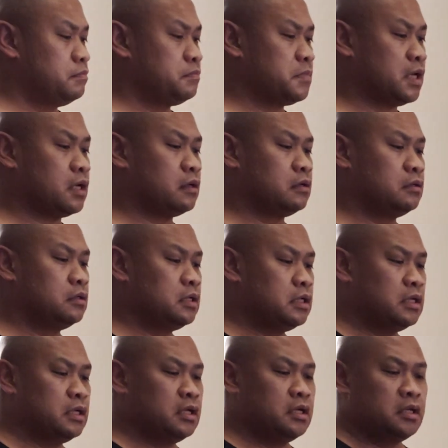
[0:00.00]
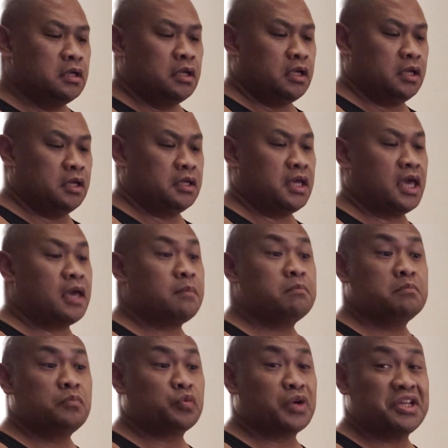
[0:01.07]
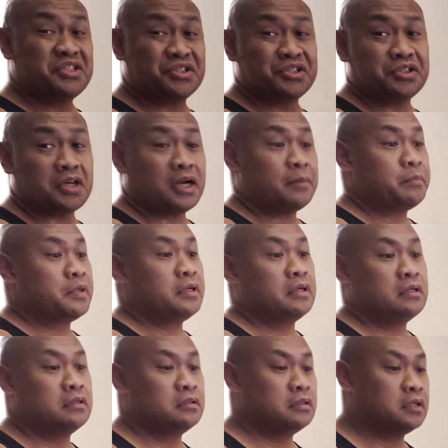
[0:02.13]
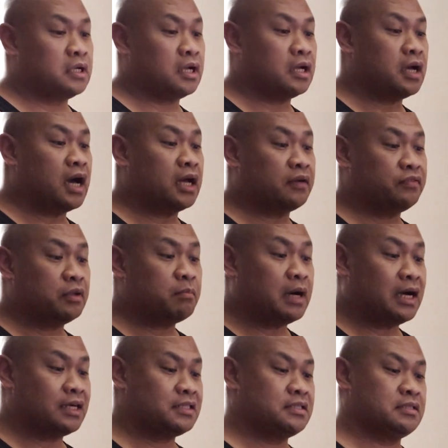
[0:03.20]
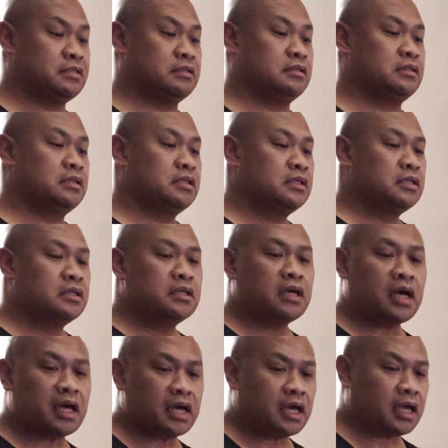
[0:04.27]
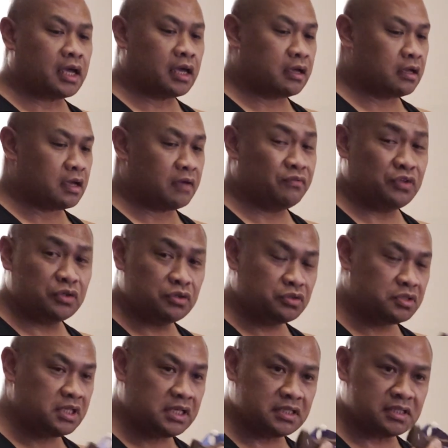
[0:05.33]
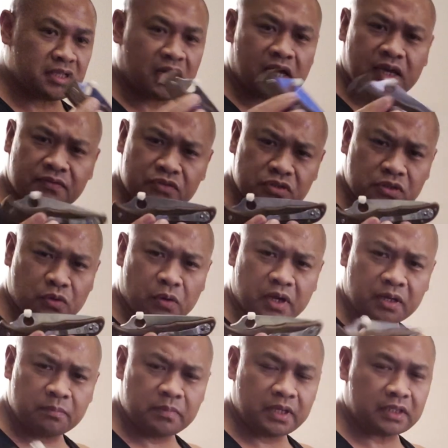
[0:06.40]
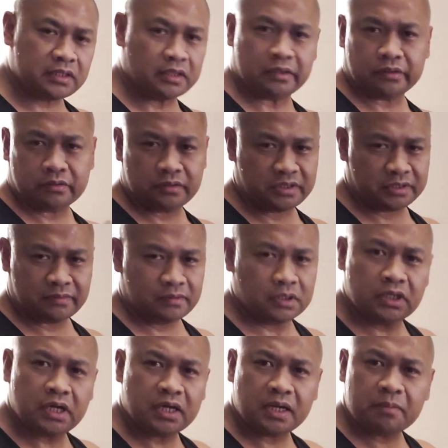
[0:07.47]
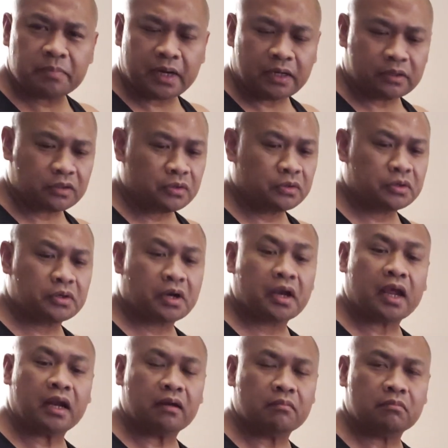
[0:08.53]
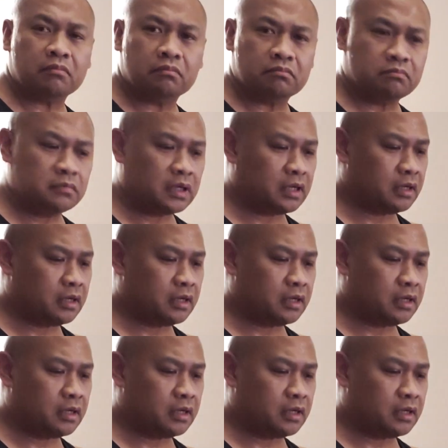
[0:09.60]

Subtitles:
Yeah, it came razor sharp out of the box. I've used these knives quite a bit, you know, just cutting paracord and